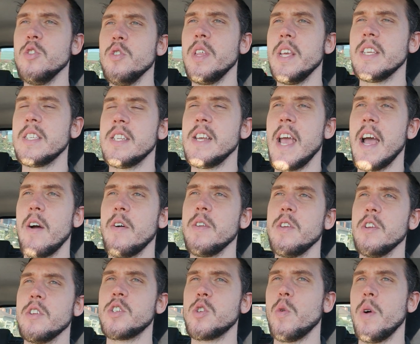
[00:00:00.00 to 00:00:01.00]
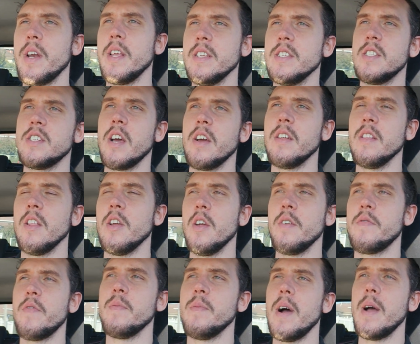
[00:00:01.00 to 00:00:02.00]
this now in your 20s, don't
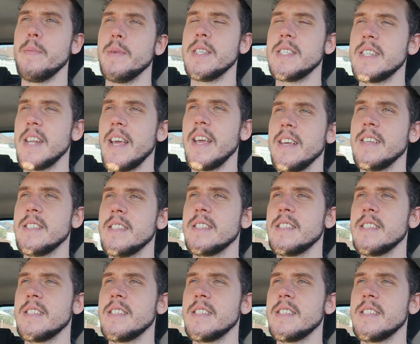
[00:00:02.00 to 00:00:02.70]
learn from my mistakes.